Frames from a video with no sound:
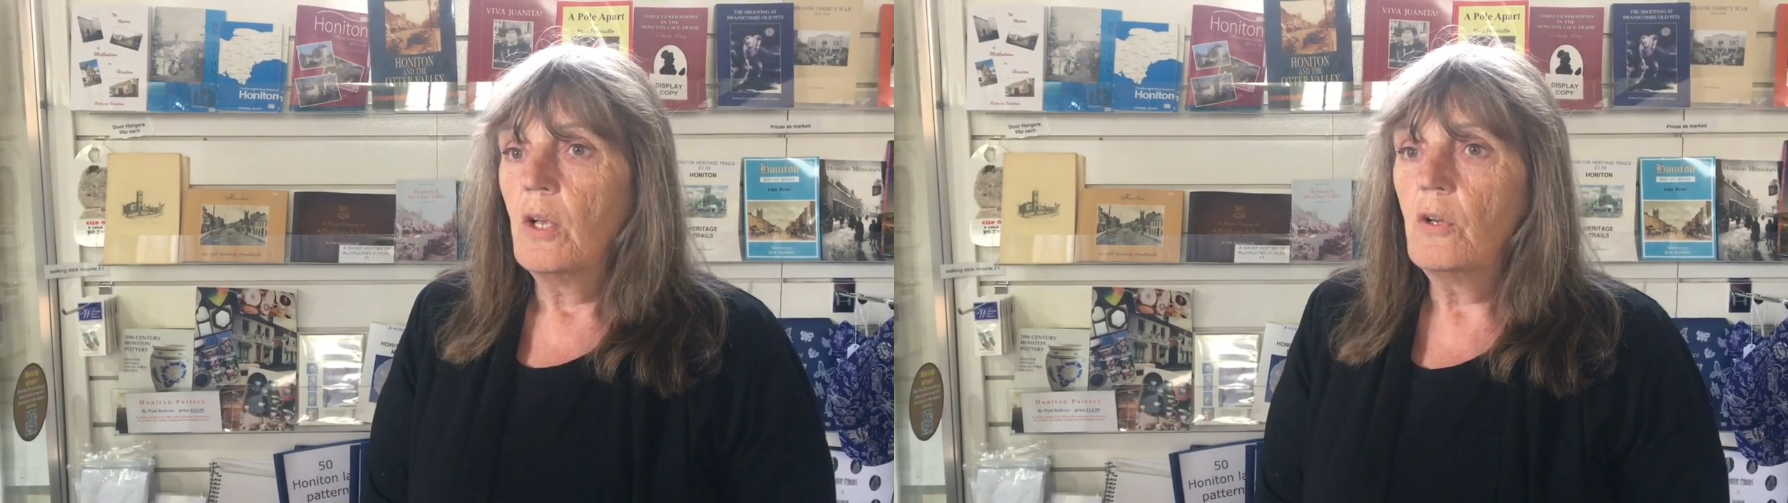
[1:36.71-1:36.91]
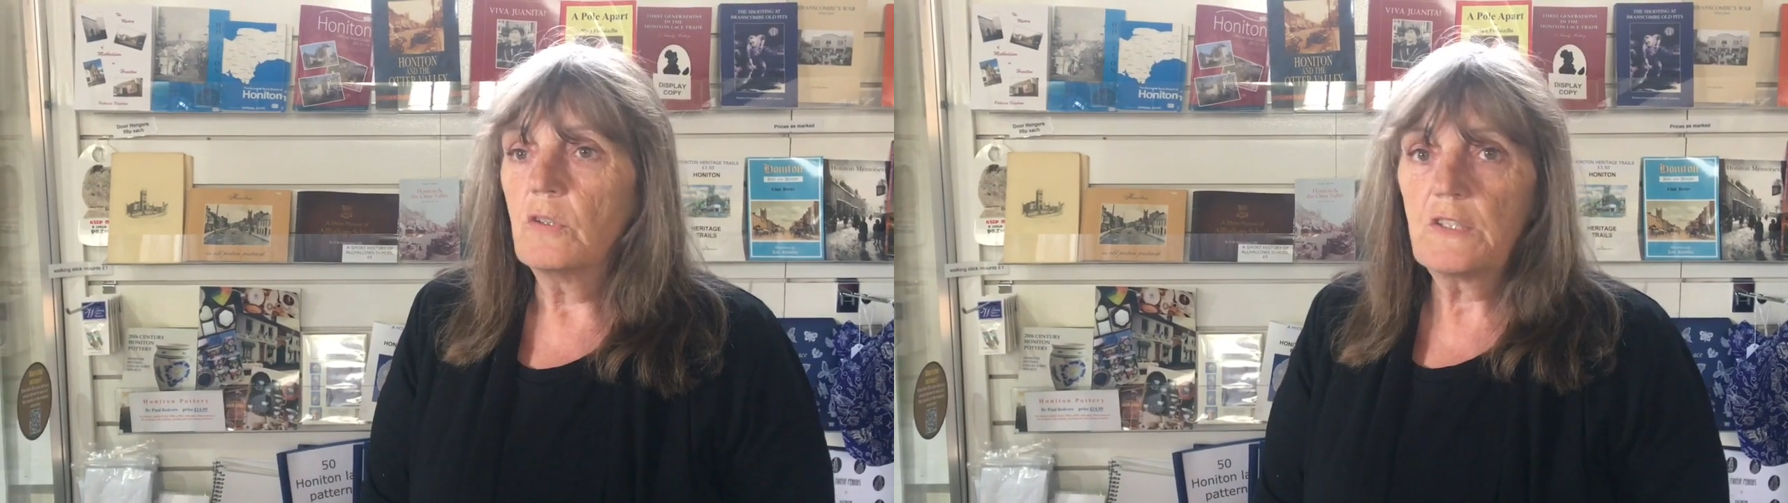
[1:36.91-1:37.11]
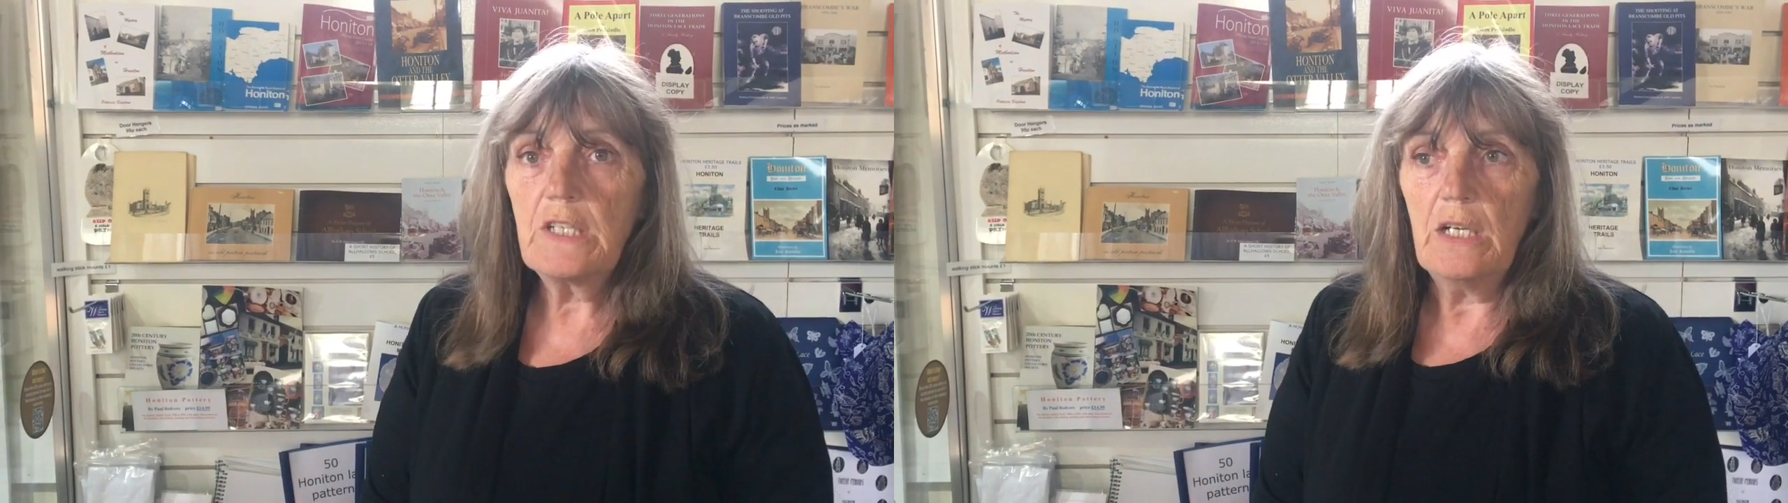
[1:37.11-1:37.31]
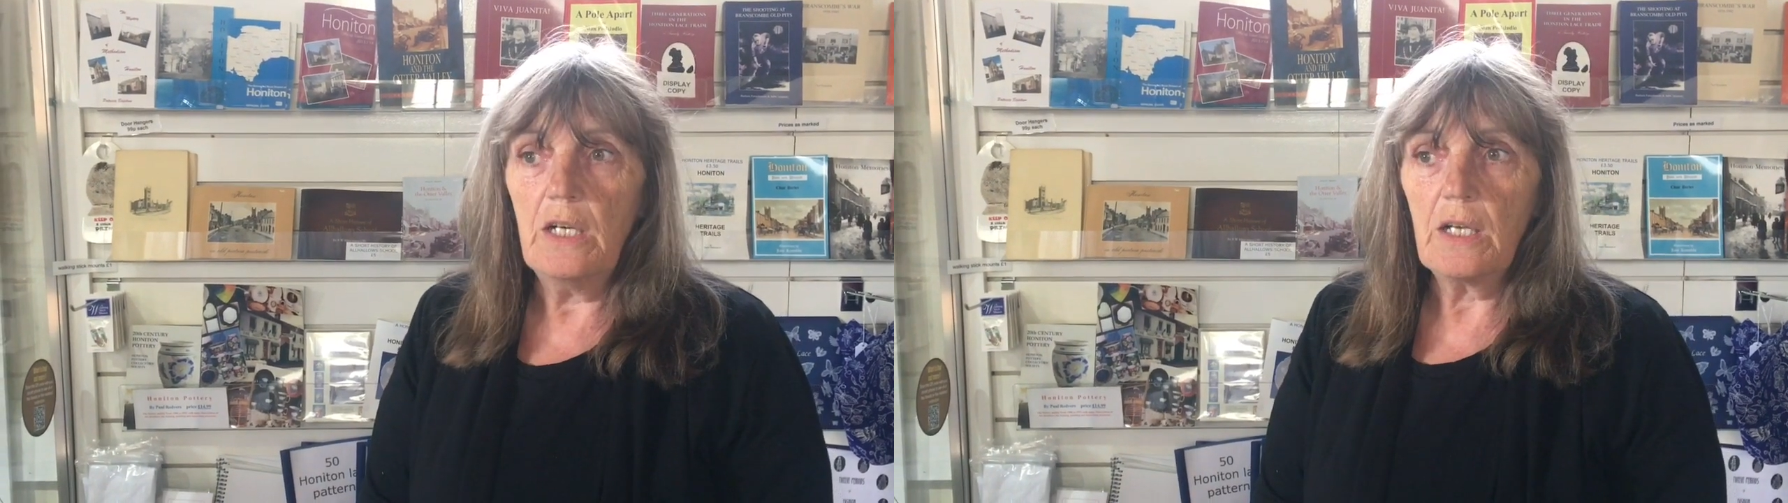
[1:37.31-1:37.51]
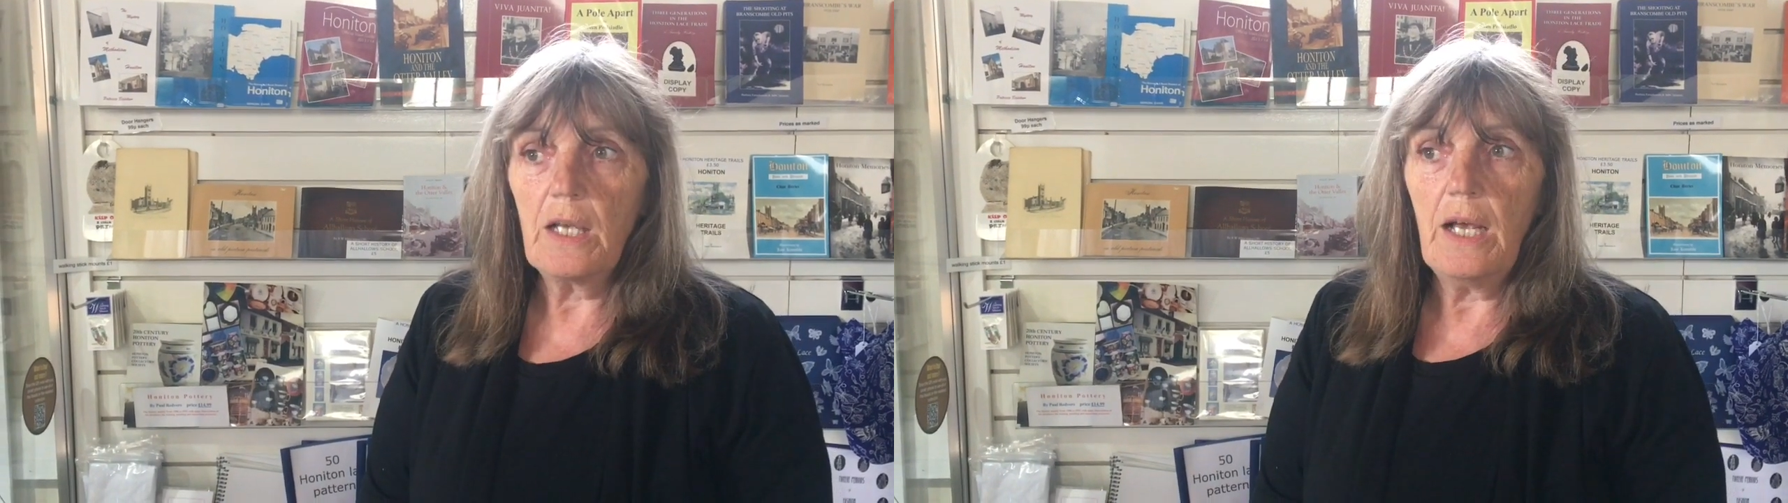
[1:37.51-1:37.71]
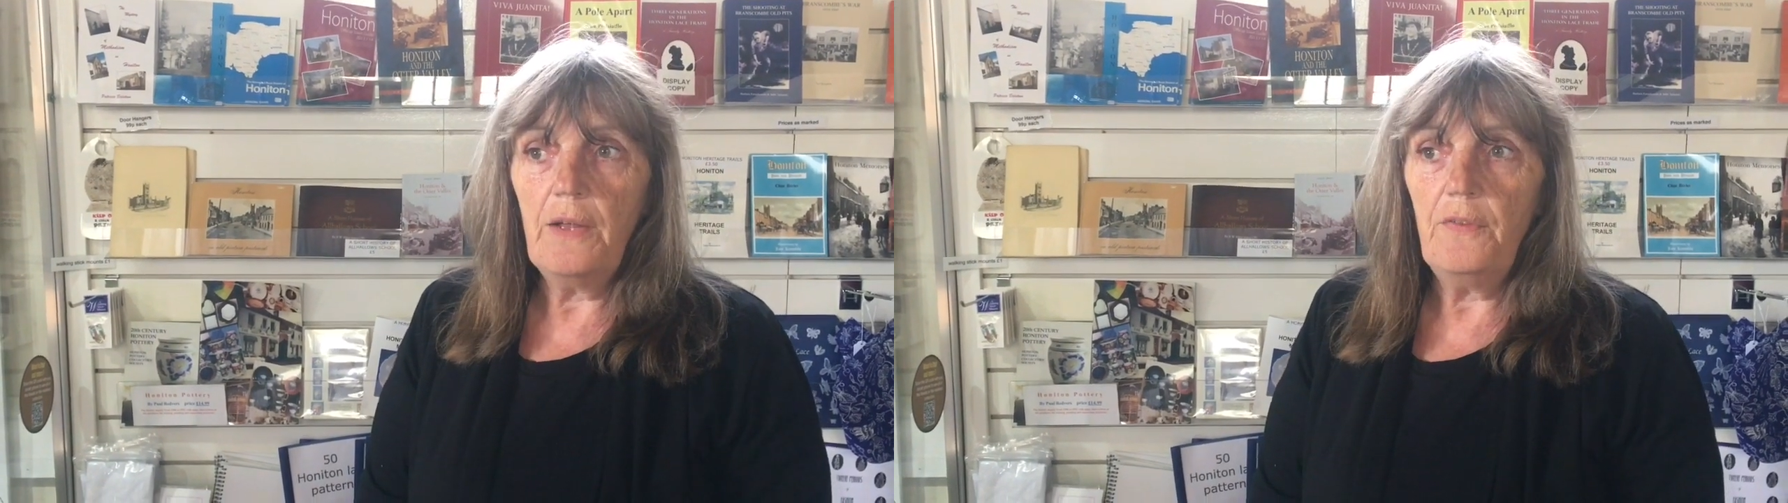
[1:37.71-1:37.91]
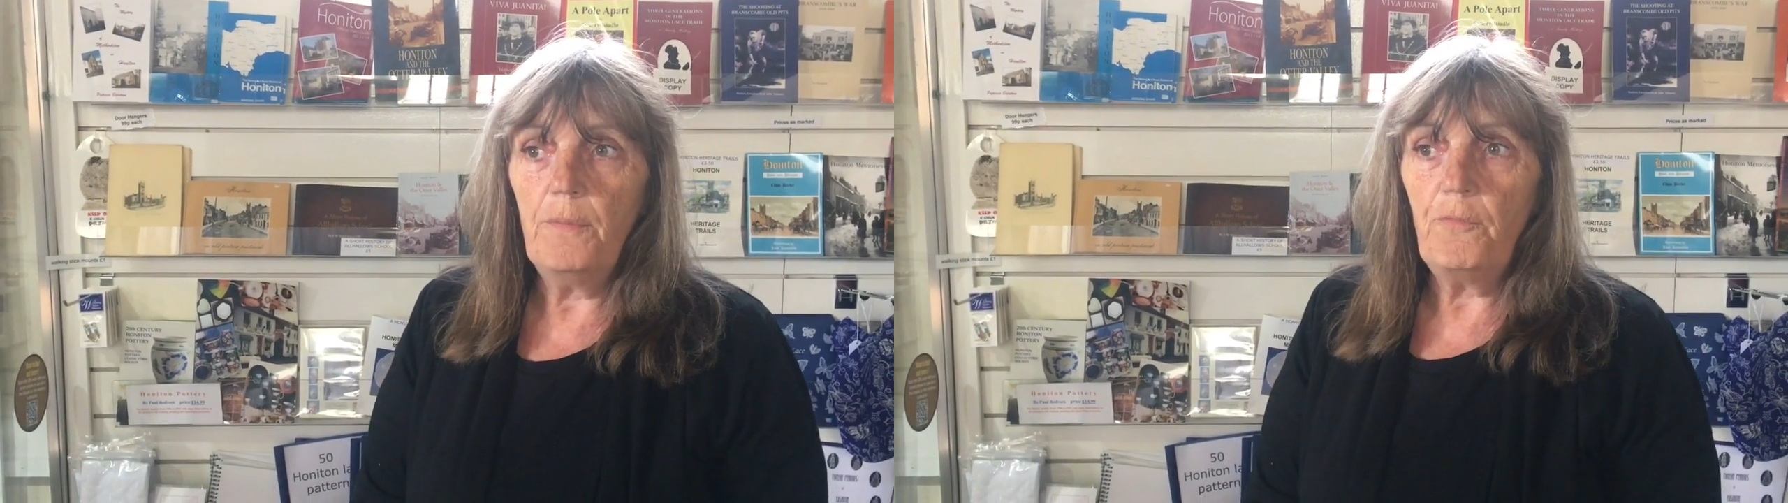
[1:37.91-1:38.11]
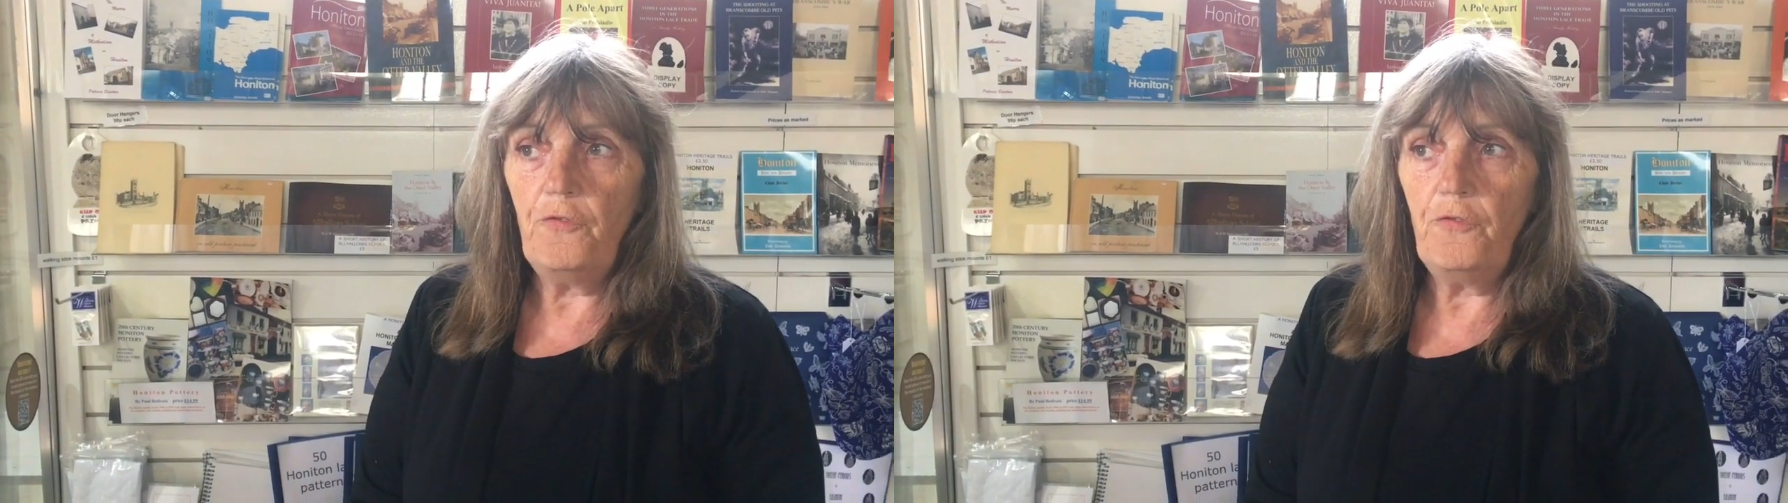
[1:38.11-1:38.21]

got stuck and the